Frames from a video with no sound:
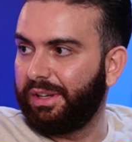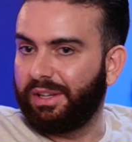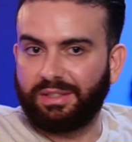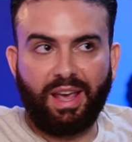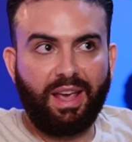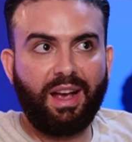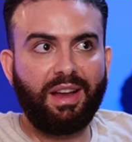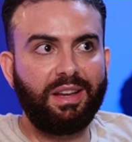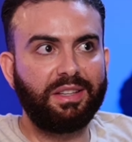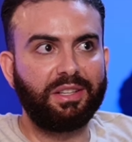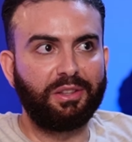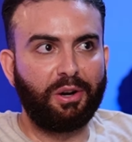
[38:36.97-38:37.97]
Because AI
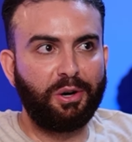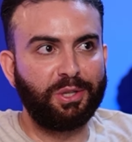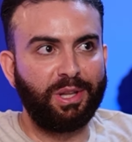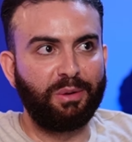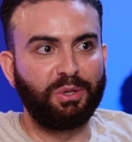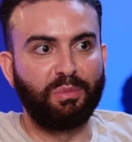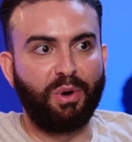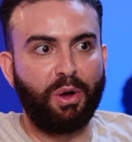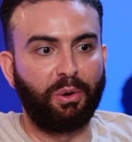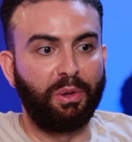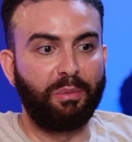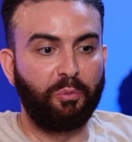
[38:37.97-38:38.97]
is a large language
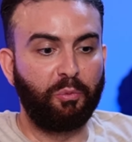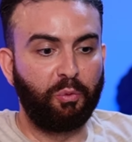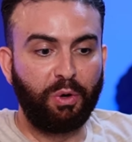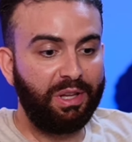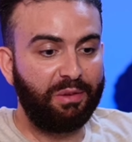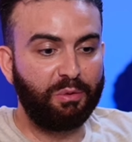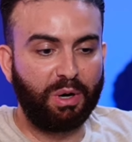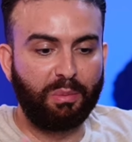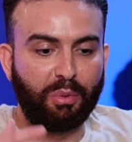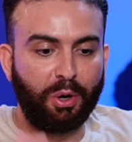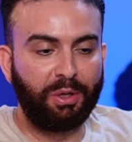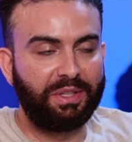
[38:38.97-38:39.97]
model. Really, if you want to
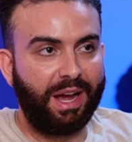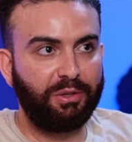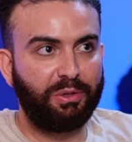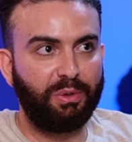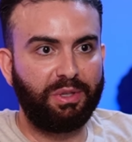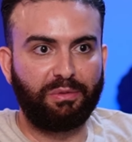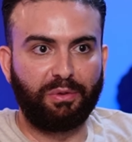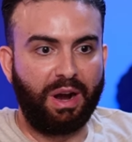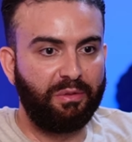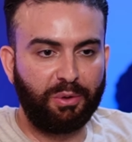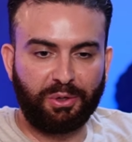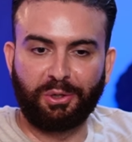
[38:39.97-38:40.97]
boil down to it for
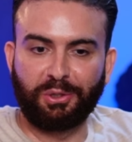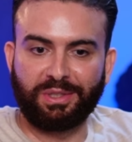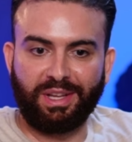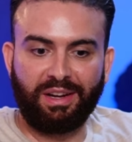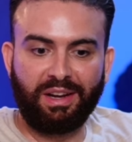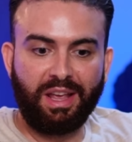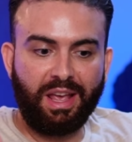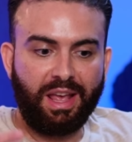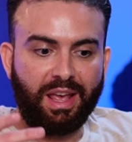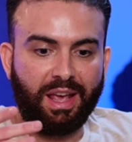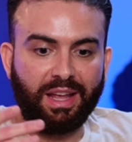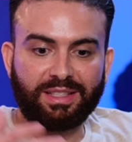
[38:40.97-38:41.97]
everyone to understand,
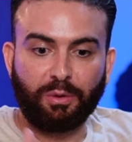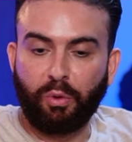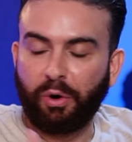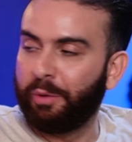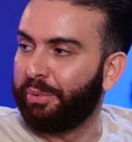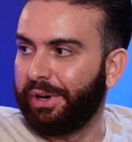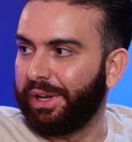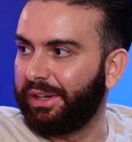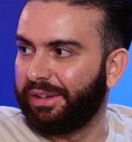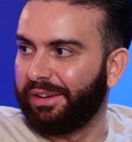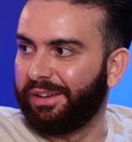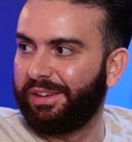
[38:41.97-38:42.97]
it's a word
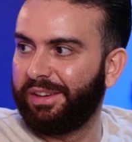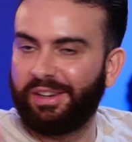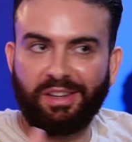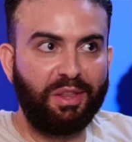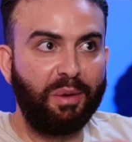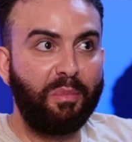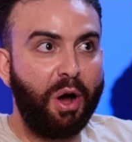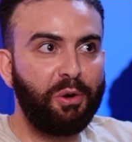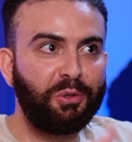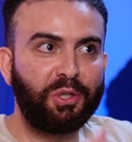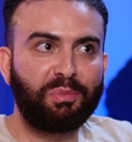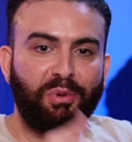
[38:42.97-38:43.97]
predictor. The model
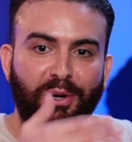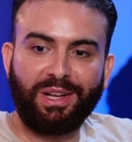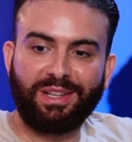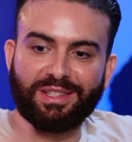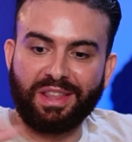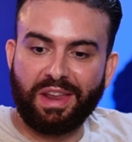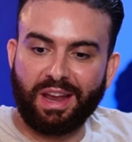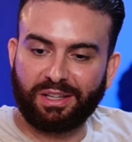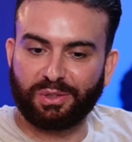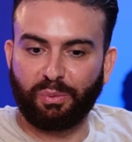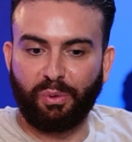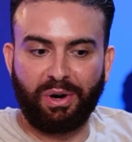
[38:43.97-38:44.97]
just predicts the
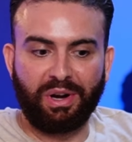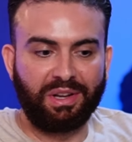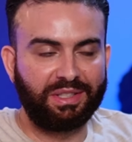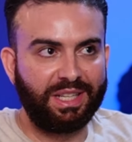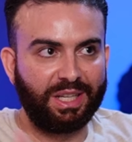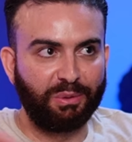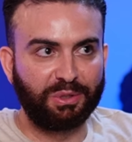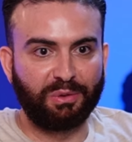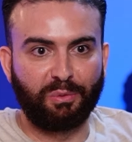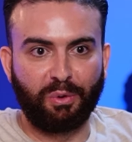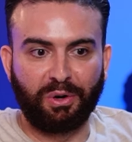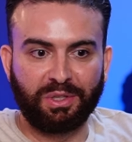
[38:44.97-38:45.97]
next word in a sequence of
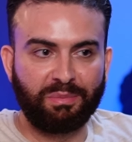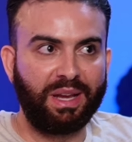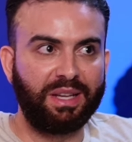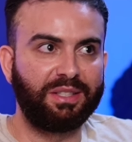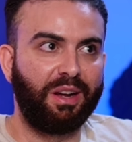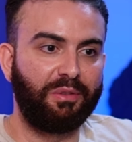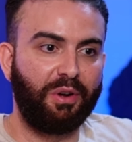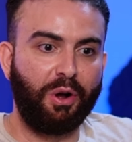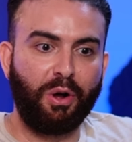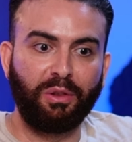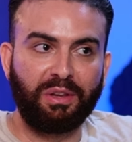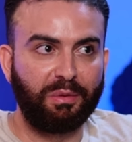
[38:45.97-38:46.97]
words based off
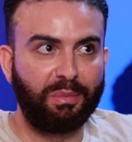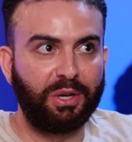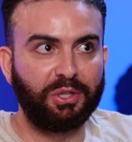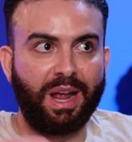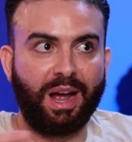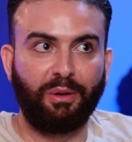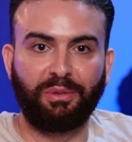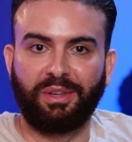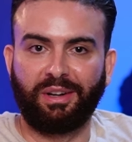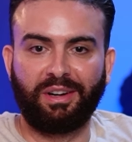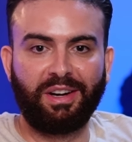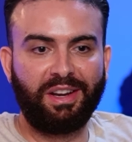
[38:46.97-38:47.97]
all the information out there.